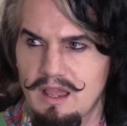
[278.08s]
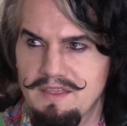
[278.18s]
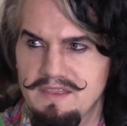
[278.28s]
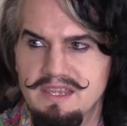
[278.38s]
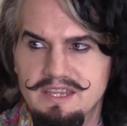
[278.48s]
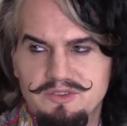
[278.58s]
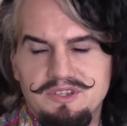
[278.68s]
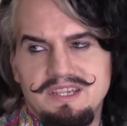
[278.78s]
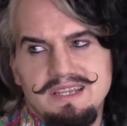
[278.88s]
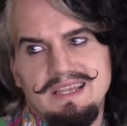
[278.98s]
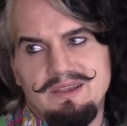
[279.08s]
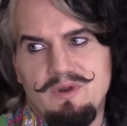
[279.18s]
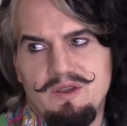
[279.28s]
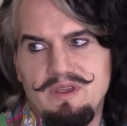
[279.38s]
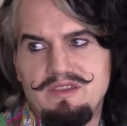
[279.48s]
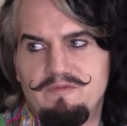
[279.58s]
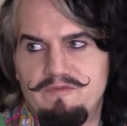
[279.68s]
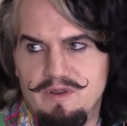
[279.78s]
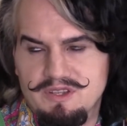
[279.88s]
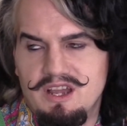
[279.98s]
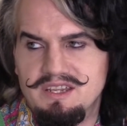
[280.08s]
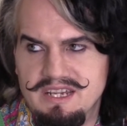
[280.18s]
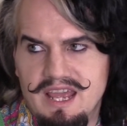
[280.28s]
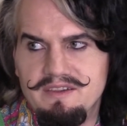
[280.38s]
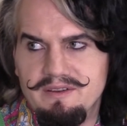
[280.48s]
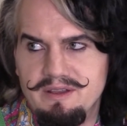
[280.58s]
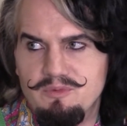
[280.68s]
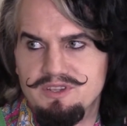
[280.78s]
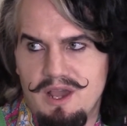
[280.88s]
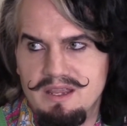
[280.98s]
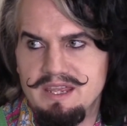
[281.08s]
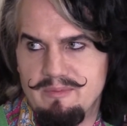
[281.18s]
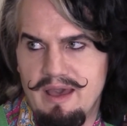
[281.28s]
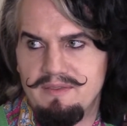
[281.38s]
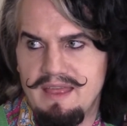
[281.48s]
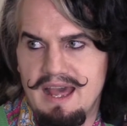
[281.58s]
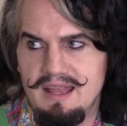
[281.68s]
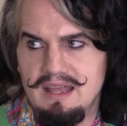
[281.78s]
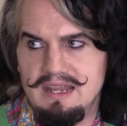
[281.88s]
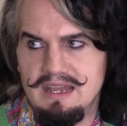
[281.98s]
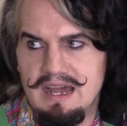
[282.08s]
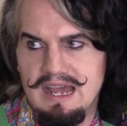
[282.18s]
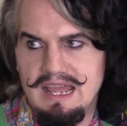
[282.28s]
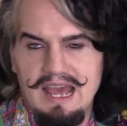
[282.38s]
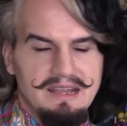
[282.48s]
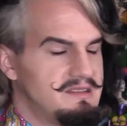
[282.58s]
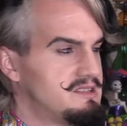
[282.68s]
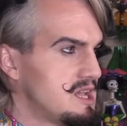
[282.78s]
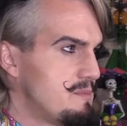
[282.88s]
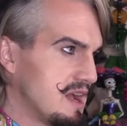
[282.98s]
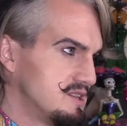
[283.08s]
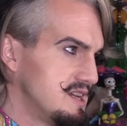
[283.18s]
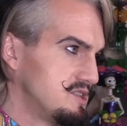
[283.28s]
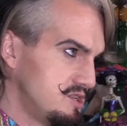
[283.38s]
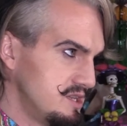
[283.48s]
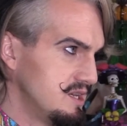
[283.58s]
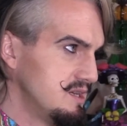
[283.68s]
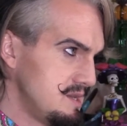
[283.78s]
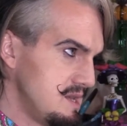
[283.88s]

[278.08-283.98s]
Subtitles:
I think interestingly, when we first got together and were talking about that, I had some access to the